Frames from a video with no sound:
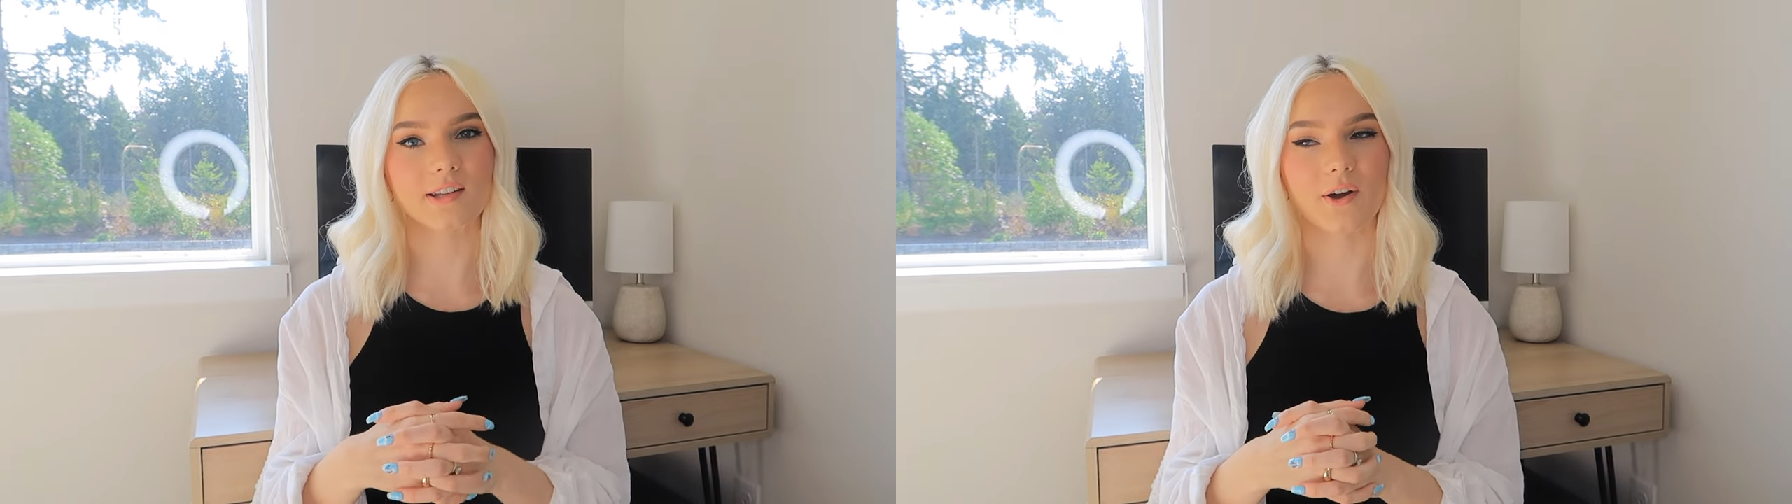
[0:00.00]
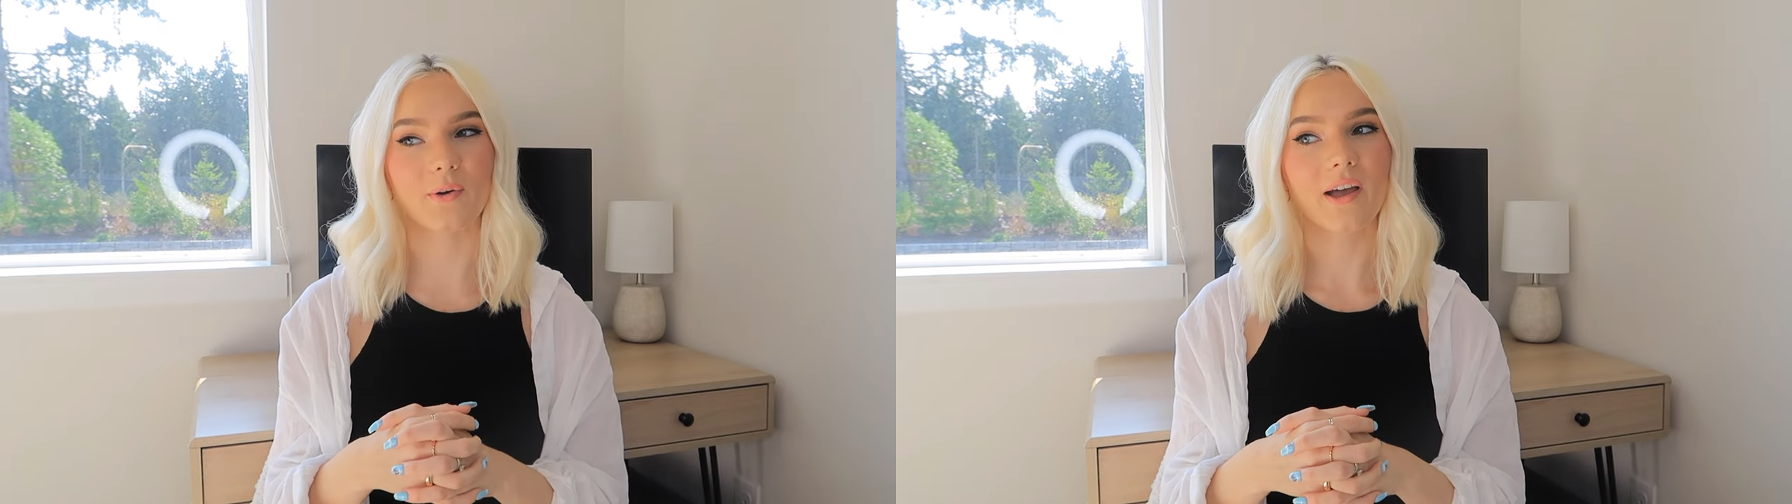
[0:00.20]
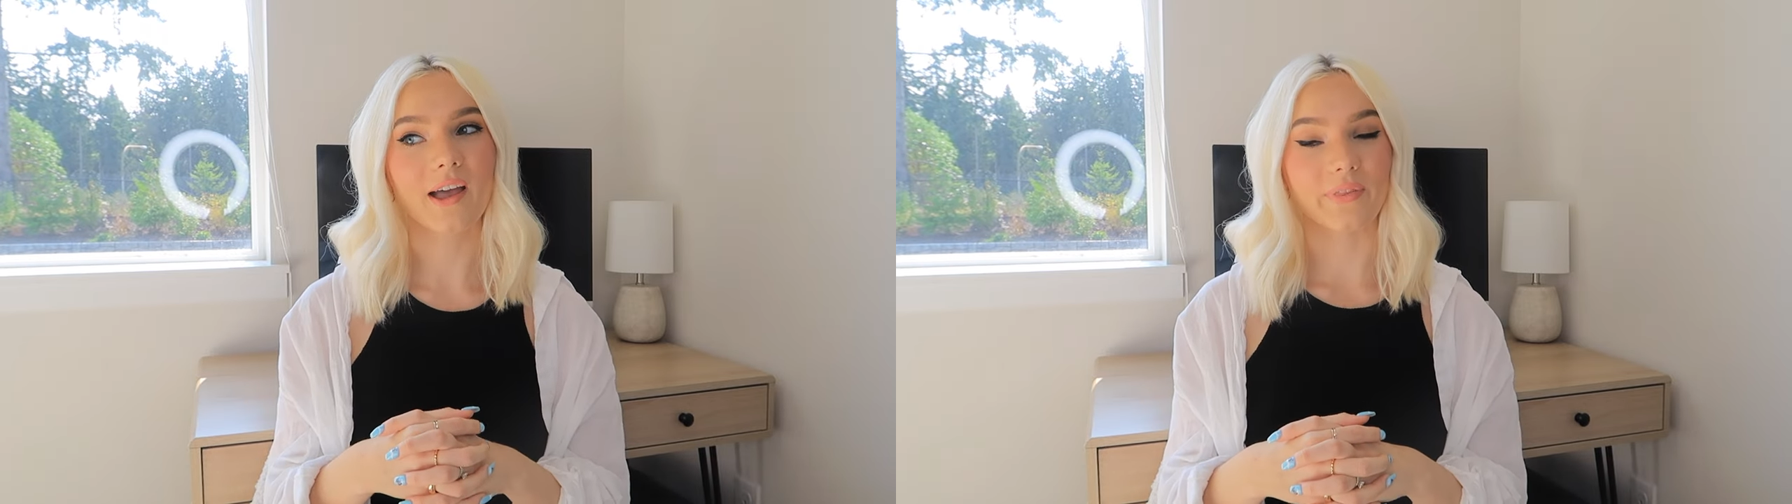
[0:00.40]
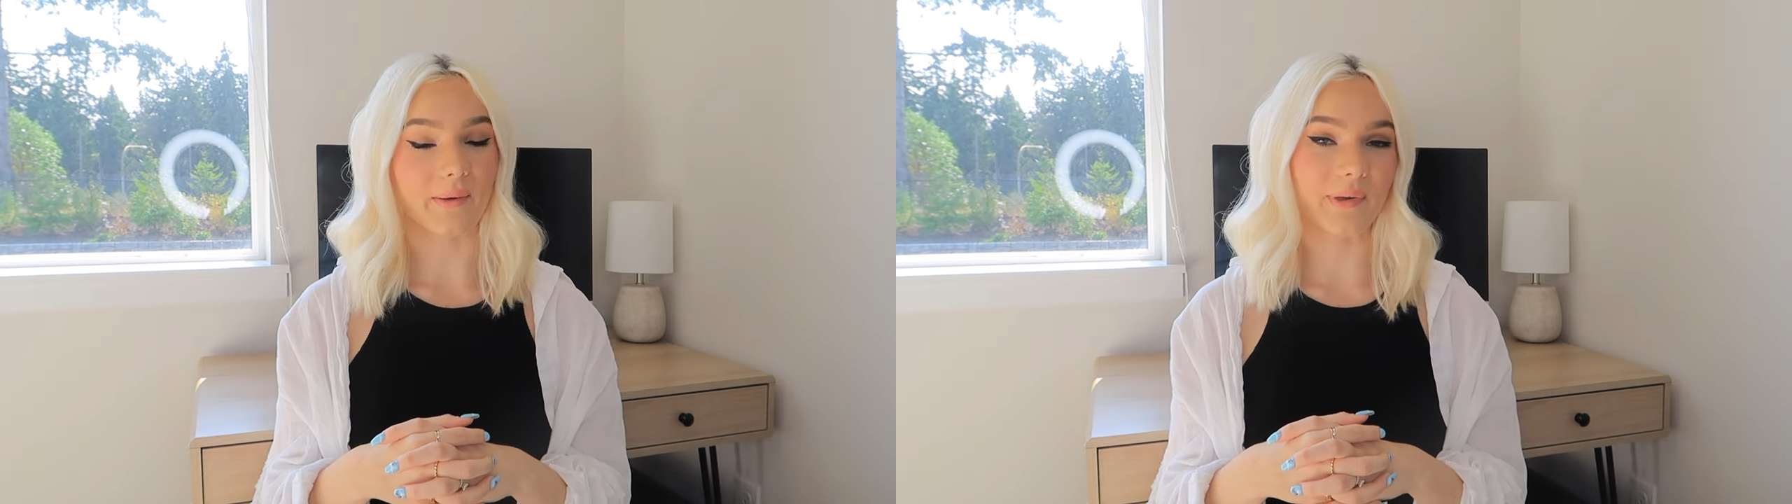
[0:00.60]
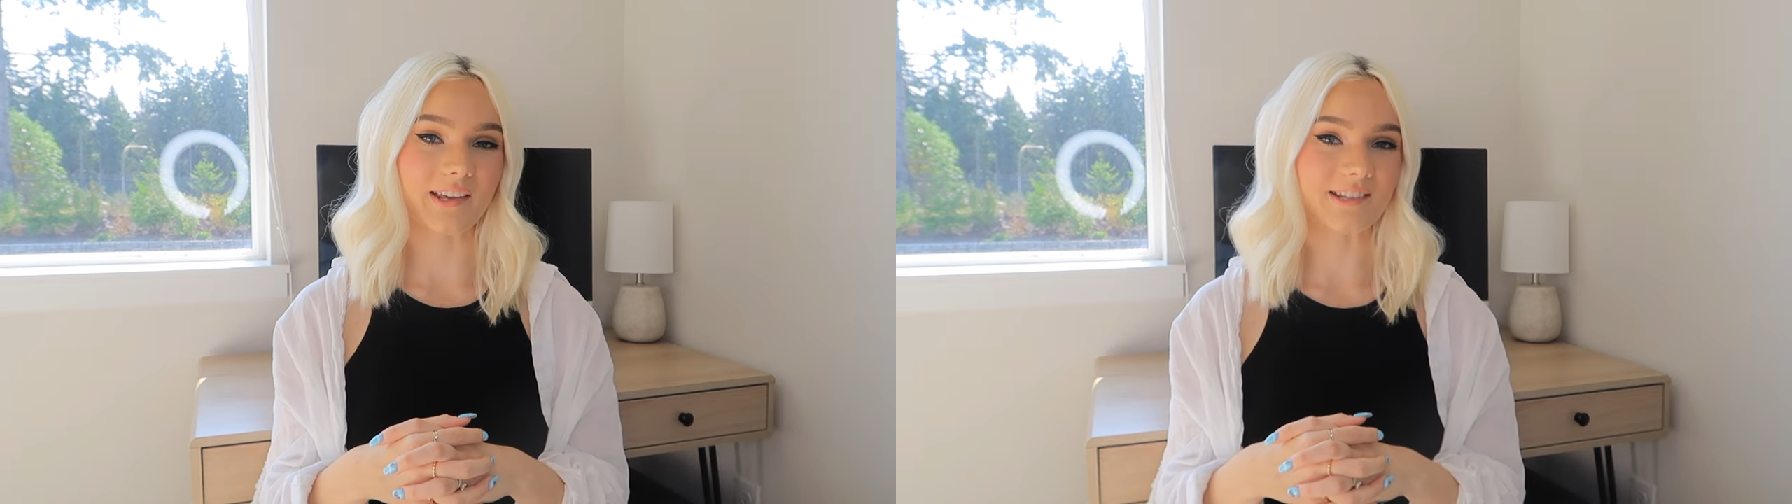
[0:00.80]
So with
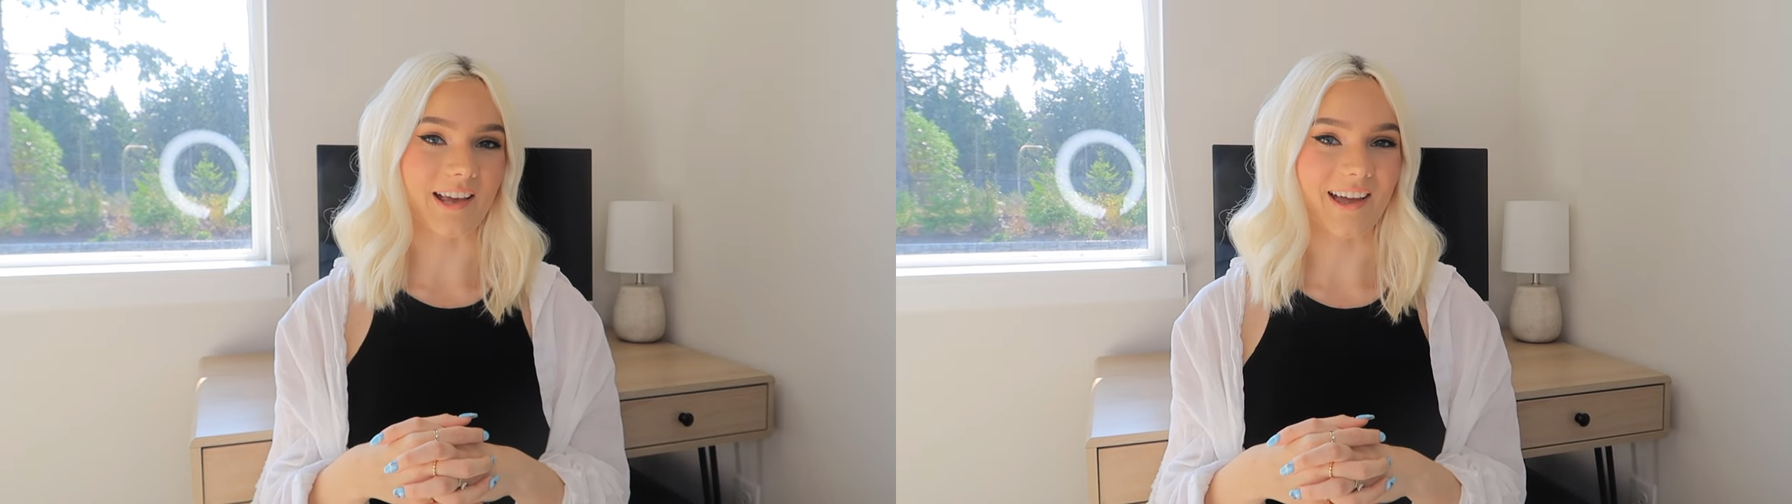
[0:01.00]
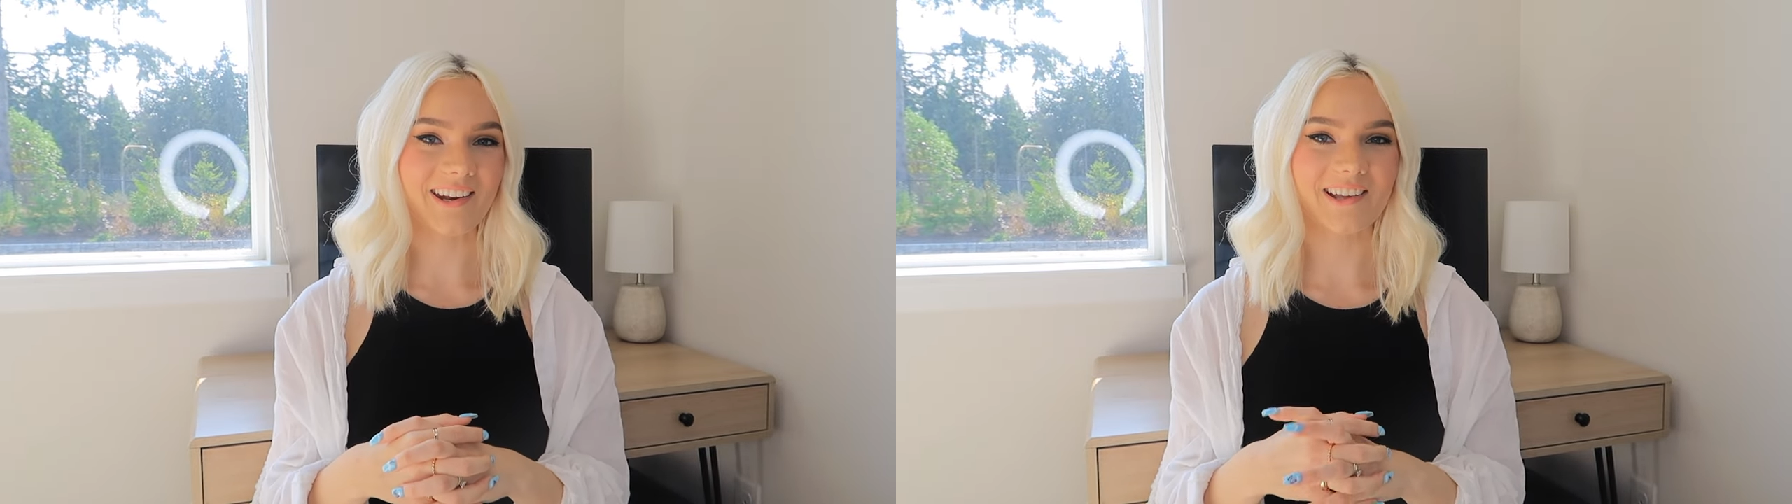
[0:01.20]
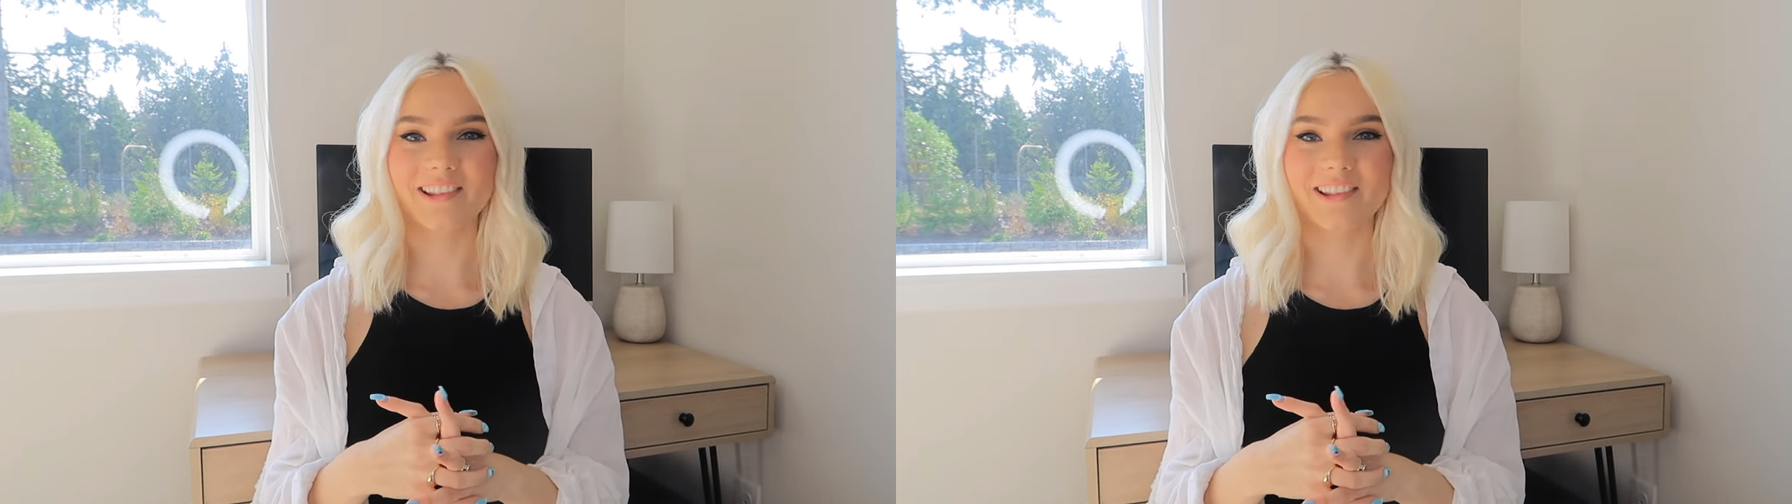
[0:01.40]
that being said,